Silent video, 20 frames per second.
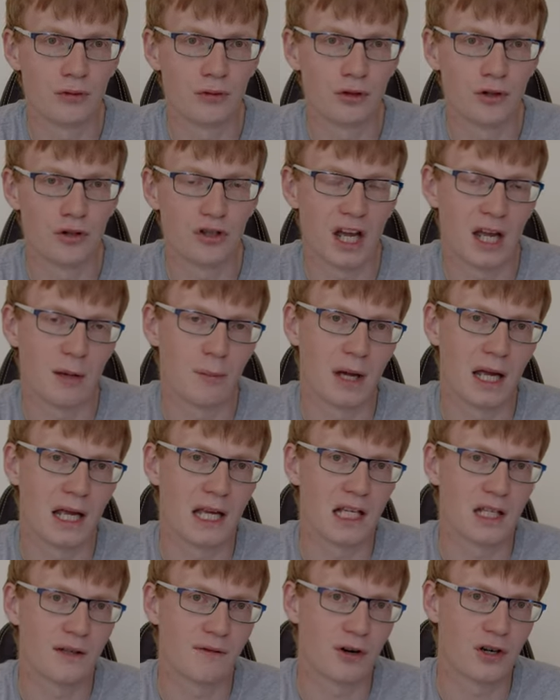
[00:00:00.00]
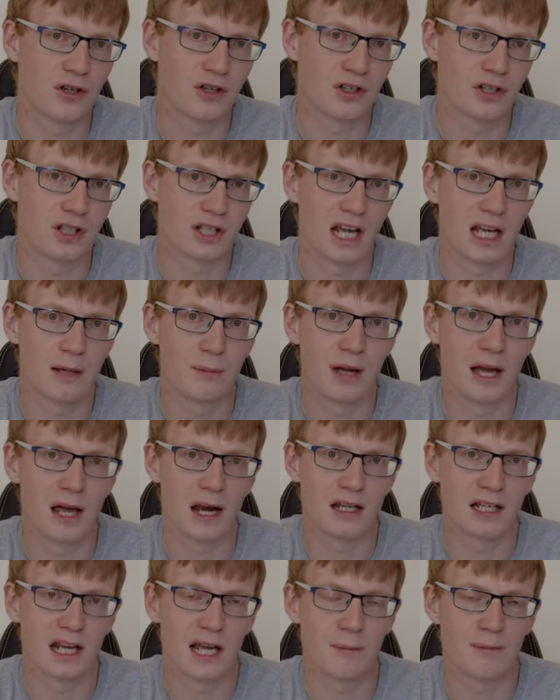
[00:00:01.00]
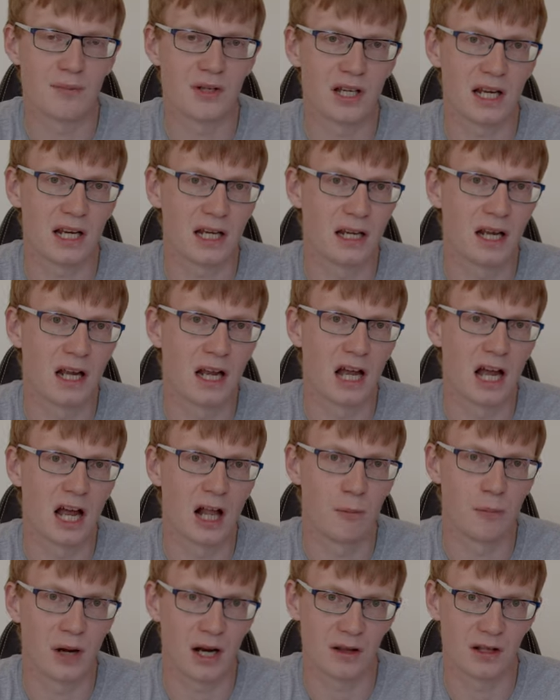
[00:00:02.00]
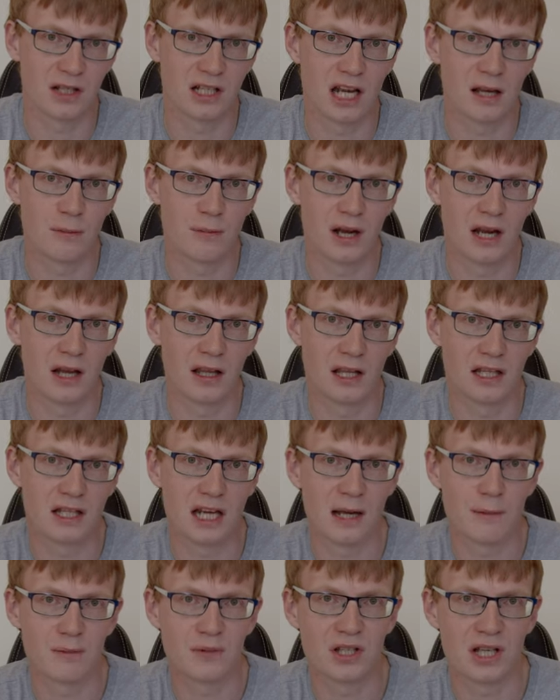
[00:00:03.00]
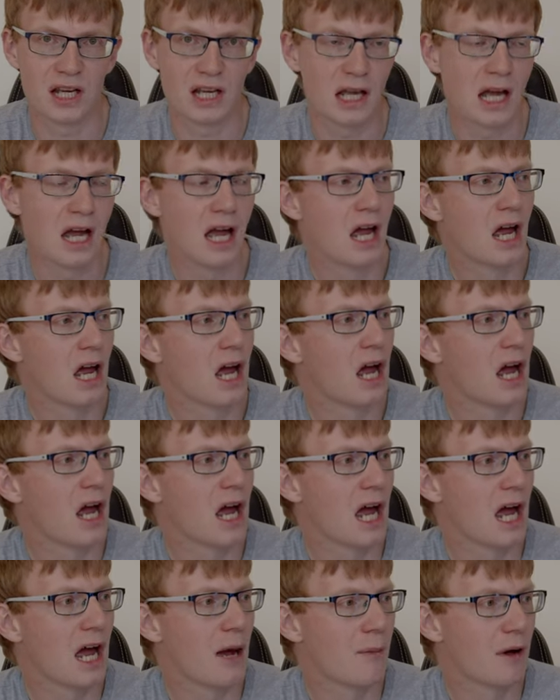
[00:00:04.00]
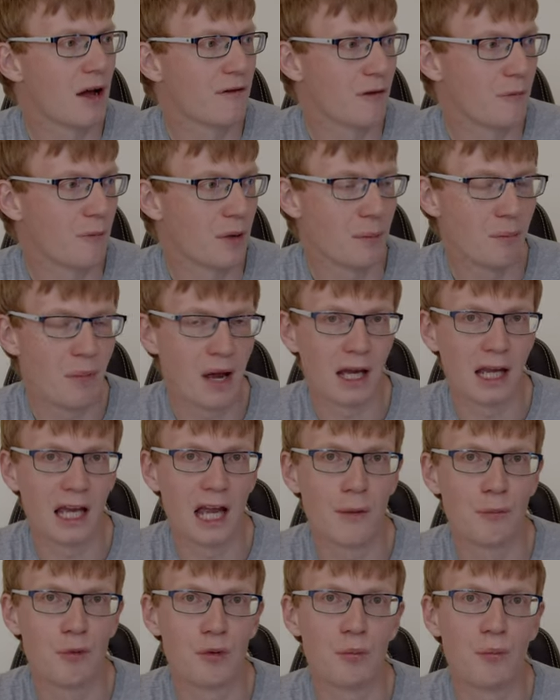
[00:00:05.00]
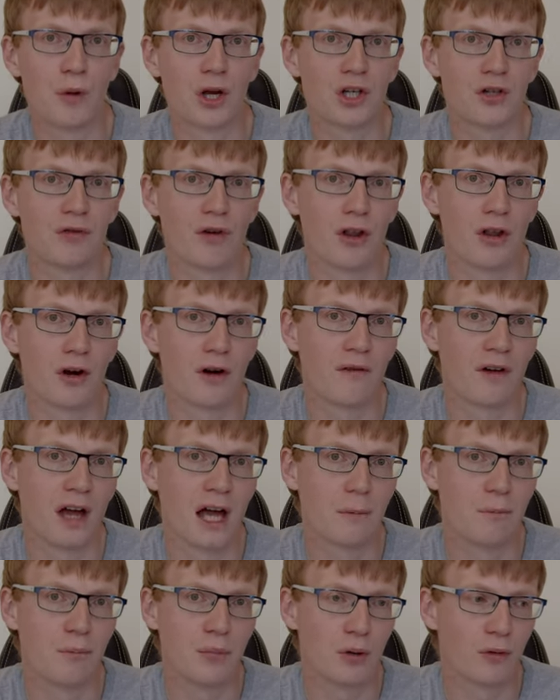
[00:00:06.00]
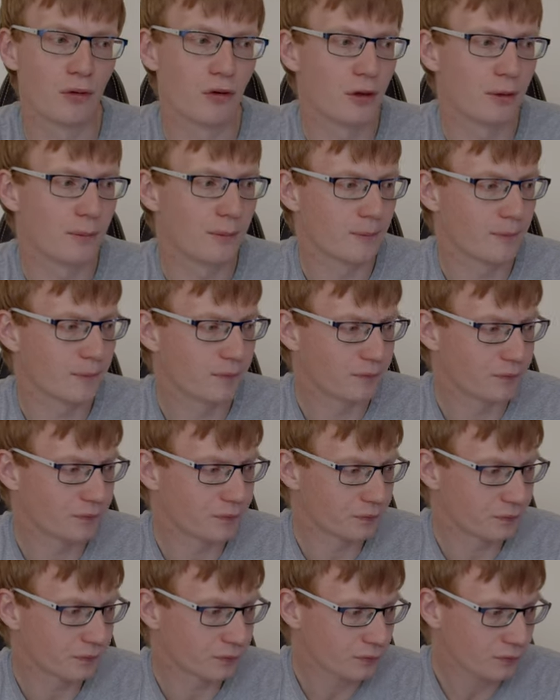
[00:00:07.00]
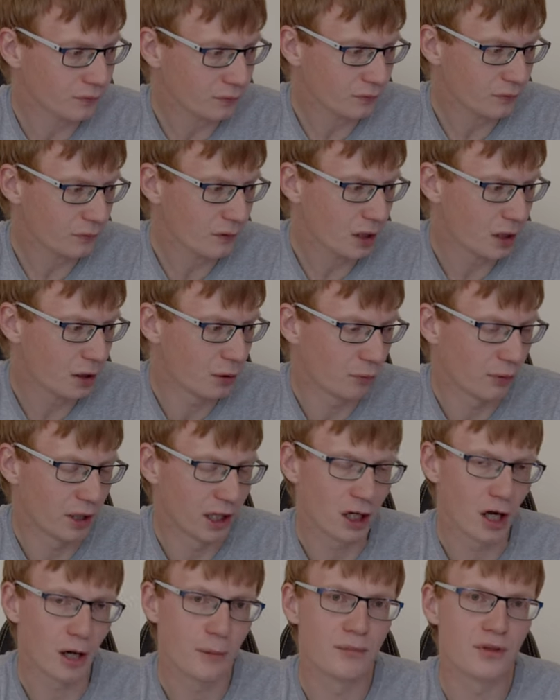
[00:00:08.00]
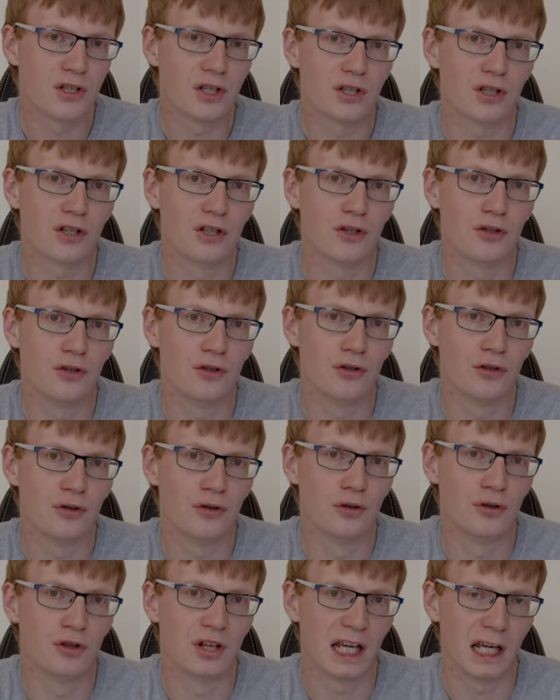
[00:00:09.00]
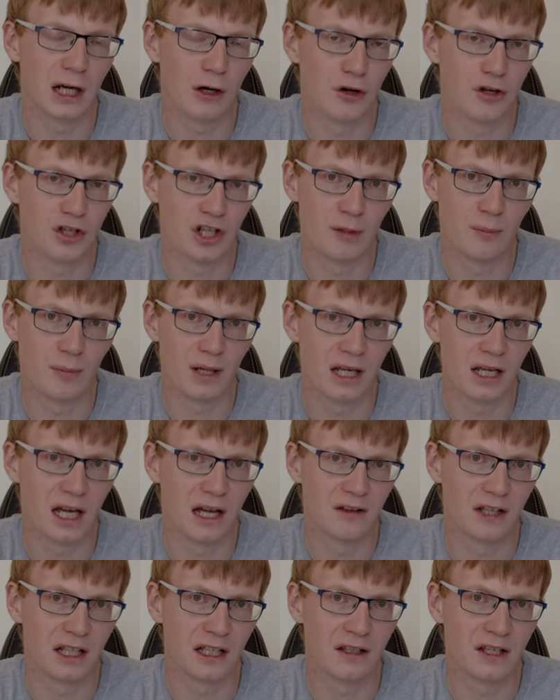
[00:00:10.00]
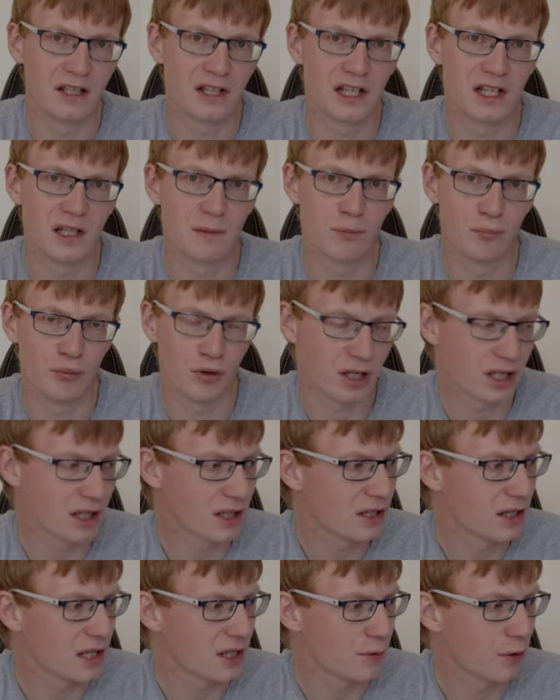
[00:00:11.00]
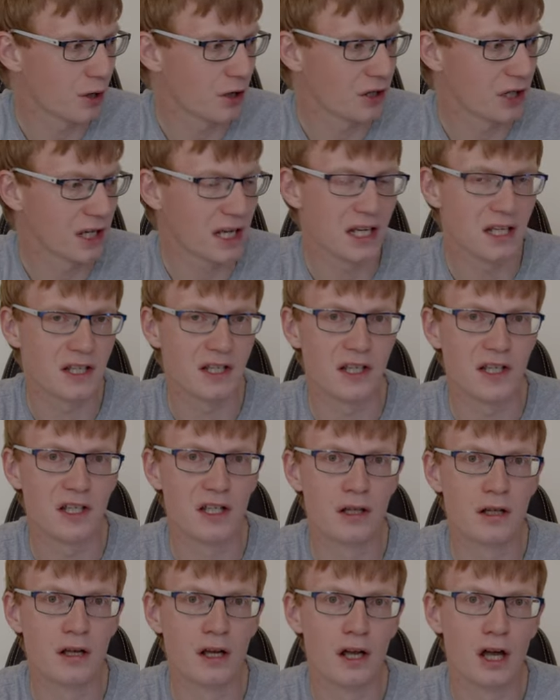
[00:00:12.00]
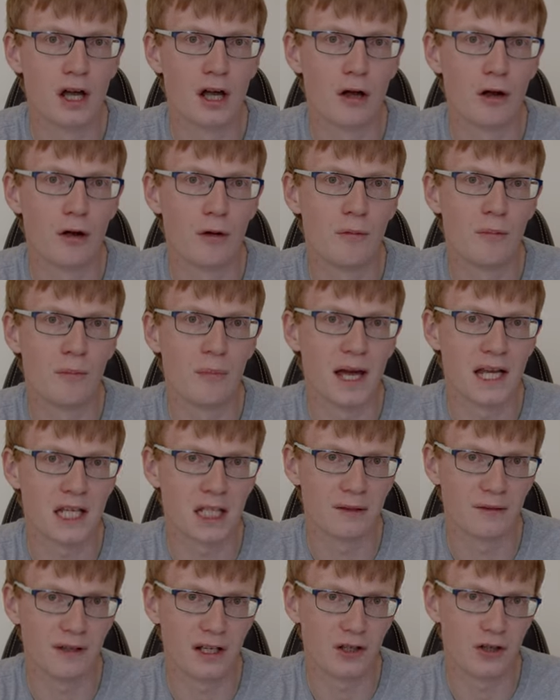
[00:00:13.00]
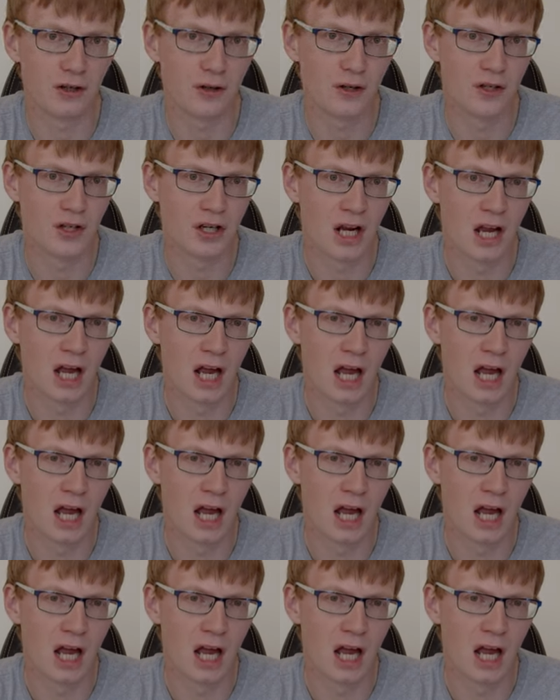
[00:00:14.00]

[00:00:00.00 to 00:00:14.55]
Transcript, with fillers: two Type-A's versus a Type-A and a Type-C, I'll pick the Type-A and the Type-C. Um, if I'm being picky, I would much rather have had both. When it comes to the ARGB, I think this is brilliant. It's one of the case's best features.